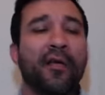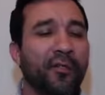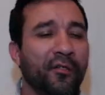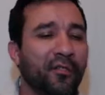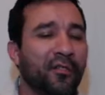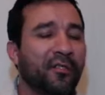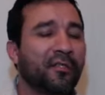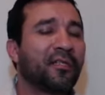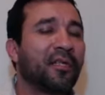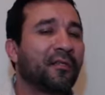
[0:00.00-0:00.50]

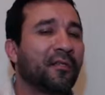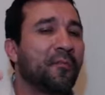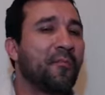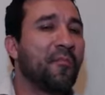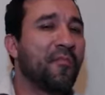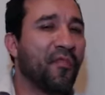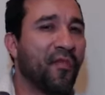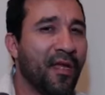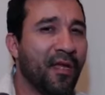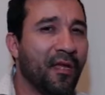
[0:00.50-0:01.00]
Just get them
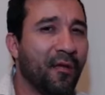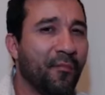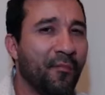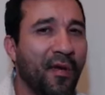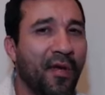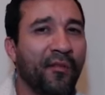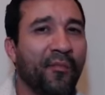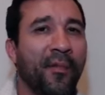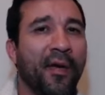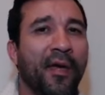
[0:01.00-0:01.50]
thinking
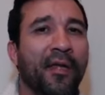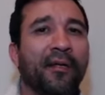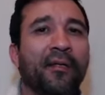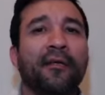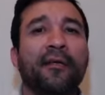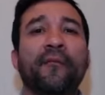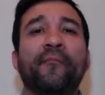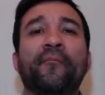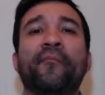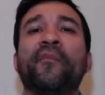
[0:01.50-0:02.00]

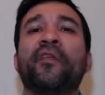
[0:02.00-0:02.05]
mathematically.